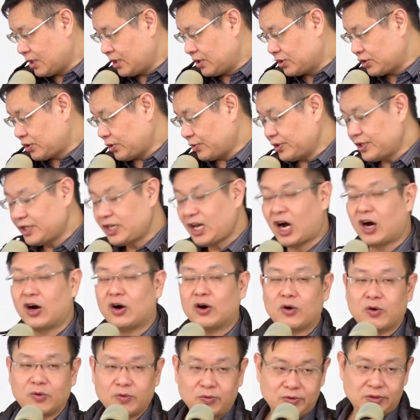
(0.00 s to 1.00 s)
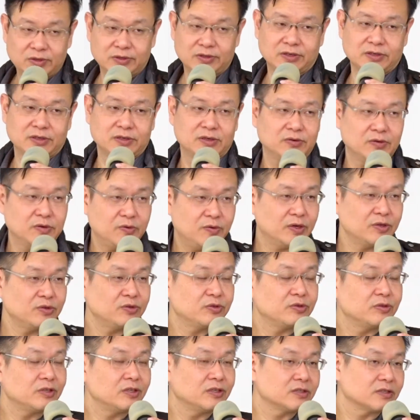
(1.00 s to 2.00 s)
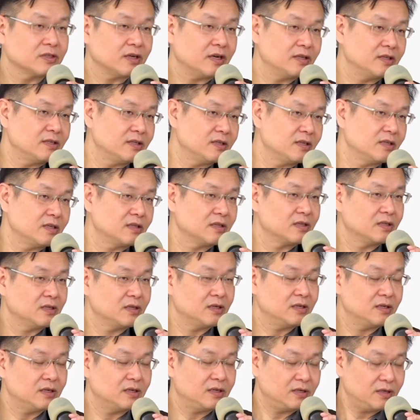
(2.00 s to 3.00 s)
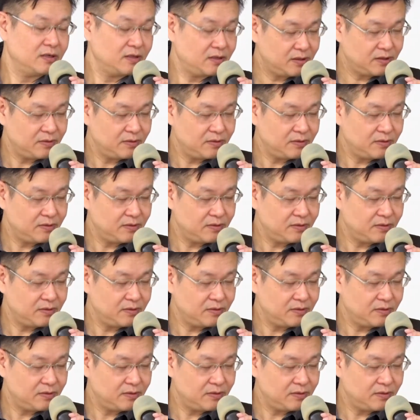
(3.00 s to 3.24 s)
So in our homework, we want you to design the